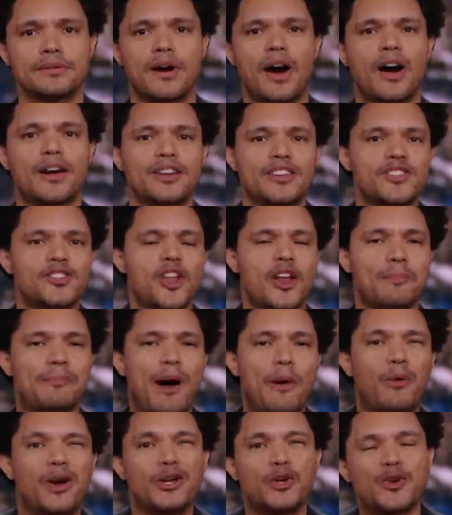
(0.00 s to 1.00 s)
Art is not
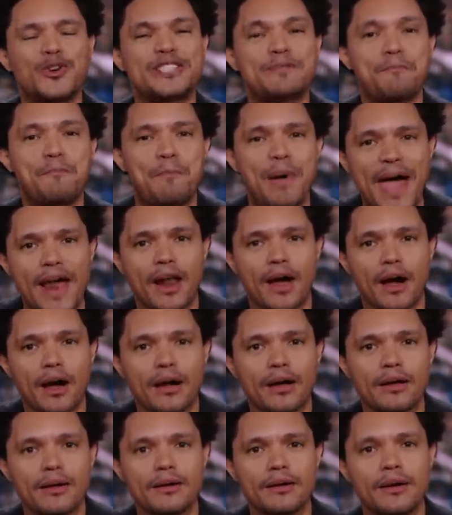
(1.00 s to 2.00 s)
about what looks better.
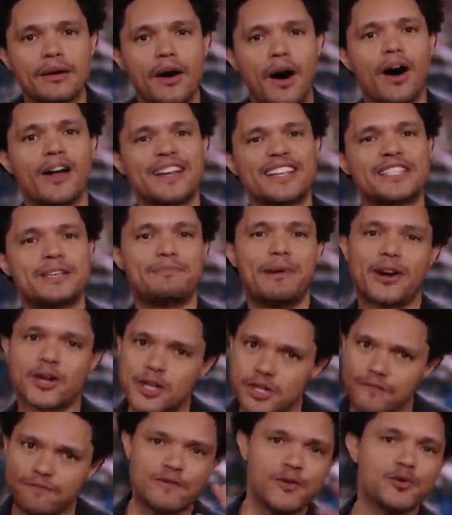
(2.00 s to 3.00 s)
Art is about
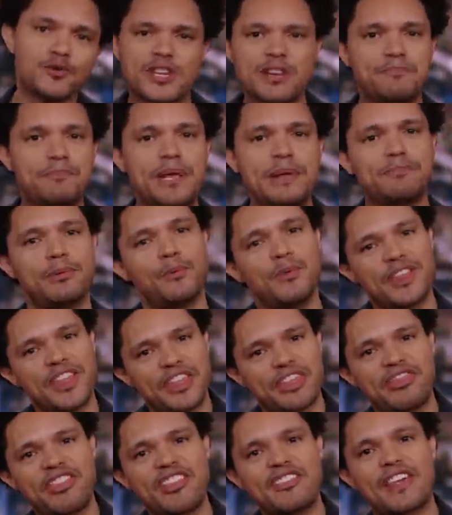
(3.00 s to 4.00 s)
confusing people with a
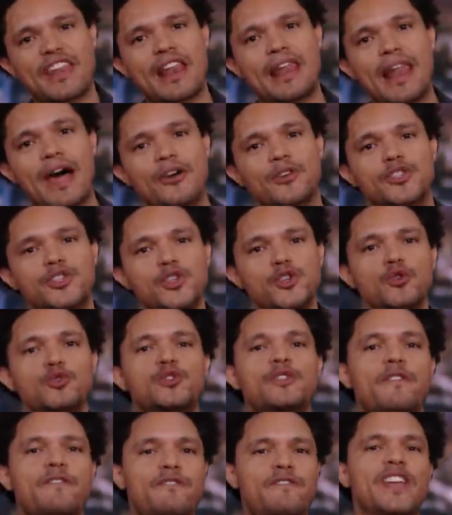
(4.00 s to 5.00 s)
thing that allows you
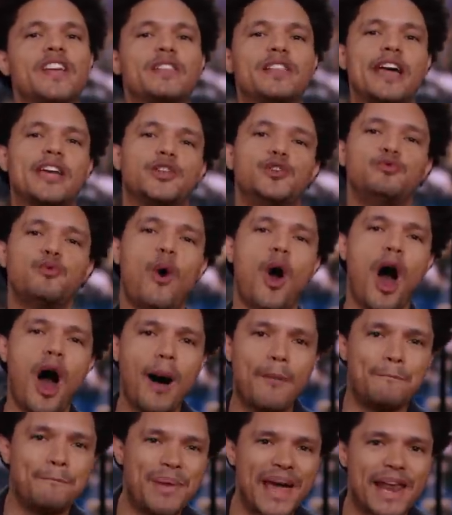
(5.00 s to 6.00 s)
to feel like you
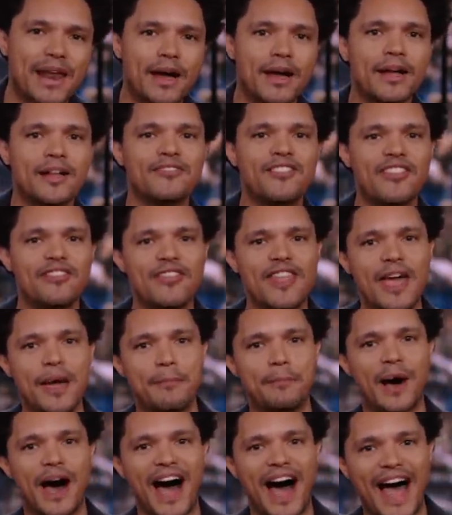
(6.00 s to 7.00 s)
are better than
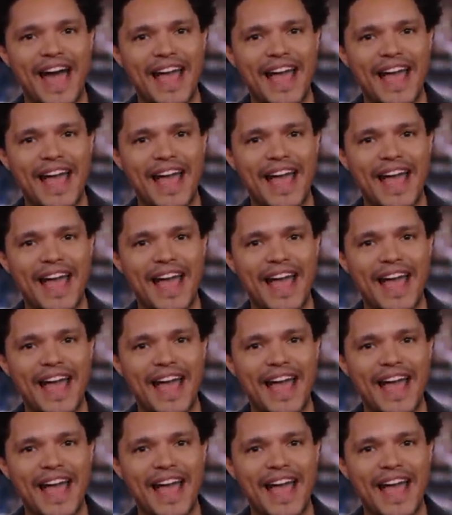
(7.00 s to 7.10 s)
them.